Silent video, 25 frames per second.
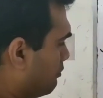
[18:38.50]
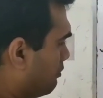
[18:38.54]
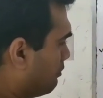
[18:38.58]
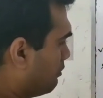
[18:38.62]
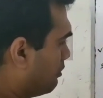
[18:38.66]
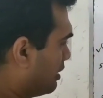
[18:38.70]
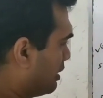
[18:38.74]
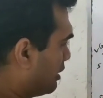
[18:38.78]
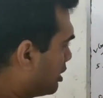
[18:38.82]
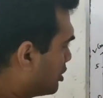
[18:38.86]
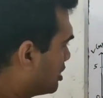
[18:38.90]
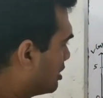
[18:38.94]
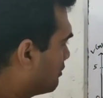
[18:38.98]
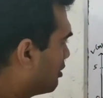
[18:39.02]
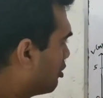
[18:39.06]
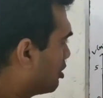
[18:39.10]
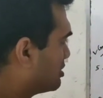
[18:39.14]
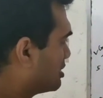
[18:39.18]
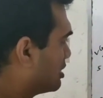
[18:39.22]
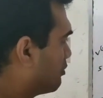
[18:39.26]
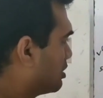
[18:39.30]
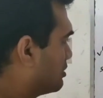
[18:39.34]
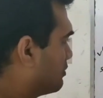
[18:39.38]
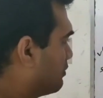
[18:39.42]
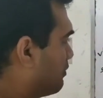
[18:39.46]
initial
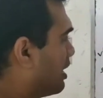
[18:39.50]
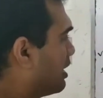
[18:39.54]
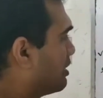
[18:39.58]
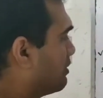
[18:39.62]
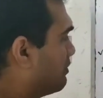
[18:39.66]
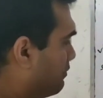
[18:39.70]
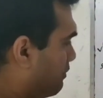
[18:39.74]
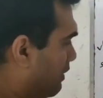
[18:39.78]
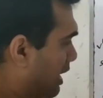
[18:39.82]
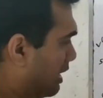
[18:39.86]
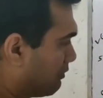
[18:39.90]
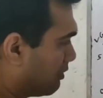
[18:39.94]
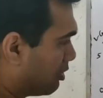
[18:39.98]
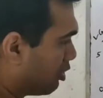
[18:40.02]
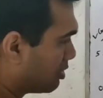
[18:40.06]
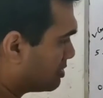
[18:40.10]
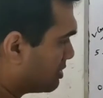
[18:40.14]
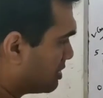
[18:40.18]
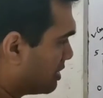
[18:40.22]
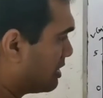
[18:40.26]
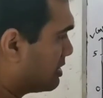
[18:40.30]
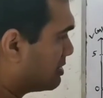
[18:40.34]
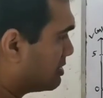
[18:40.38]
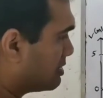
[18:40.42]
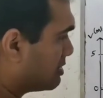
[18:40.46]
velocity was 5, final
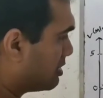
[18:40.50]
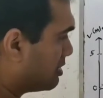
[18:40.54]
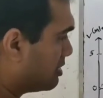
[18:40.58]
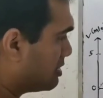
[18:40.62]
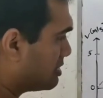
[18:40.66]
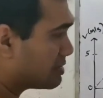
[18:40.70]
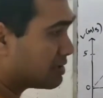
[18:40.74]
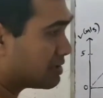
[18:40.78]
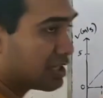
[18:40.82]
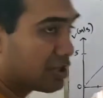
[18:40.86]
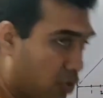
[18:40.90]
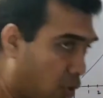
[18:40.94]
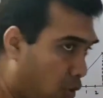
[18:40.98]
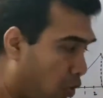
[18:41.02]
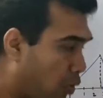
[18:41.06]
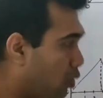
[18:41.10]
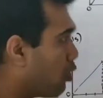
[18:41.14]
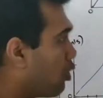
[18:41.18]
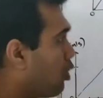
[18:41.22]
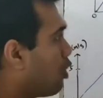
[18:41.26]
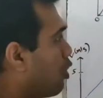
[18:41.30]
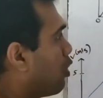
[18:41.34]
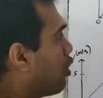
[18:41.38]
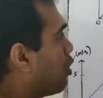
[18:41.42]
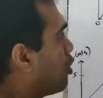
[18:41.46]
velocity is 0.
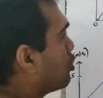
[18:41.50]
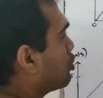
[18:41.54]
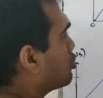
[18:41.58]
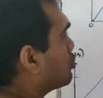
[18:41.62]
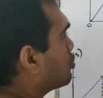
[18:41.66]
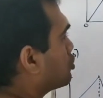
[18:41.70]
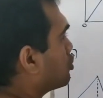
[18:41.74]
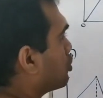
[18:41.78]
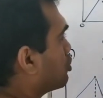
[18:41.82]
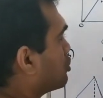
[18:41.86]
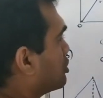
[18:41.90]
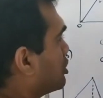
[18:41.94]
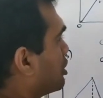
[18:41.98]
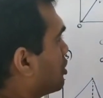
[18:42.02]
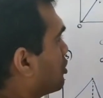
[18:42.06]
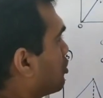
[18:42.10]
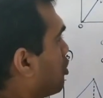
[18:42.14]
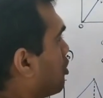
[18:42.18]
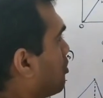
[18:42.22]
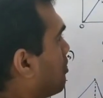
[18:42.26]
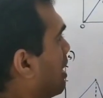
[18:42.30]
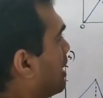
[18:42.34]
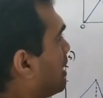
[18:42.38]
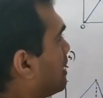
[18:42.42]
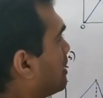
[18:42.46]
So 0
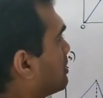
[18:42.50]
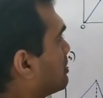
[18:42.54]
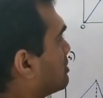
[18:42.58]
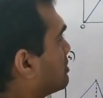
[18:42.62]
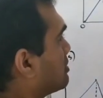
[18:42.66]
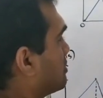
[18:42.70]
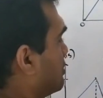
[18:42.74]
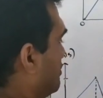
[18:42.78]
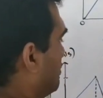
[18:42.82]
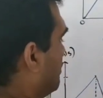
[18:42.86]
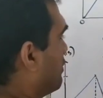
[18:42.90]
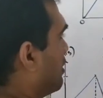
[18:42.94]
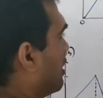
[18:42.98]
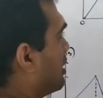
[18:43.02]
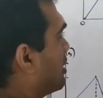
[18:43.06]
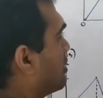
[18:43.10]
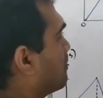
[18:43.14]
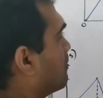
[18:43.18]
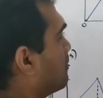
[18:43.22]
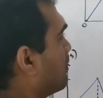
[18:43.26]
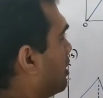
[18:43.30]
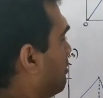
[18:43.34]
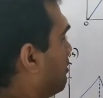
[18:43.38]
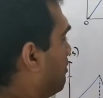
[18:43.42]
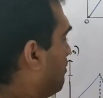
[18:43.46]
minus
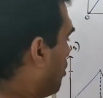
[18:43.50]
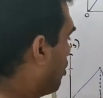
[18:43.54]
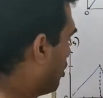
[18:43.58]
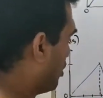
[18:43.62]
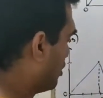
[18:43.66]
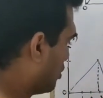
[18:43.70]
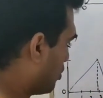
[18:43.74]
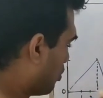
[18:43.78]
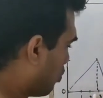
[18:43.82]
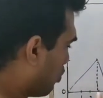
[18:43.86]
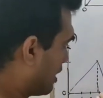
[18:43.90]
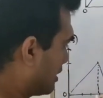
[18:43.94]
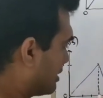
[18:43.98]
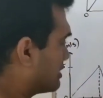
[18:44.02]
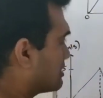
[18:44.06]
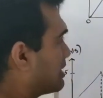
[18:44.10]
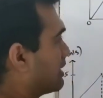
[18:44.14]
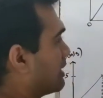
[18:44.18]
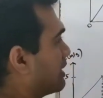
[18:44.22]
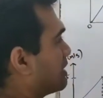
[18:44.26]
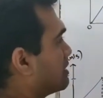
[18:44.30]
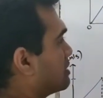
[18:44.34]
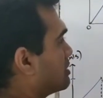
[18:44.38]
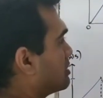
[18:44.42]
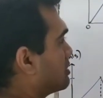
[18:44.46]
5 upon 1
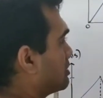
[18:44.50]
second.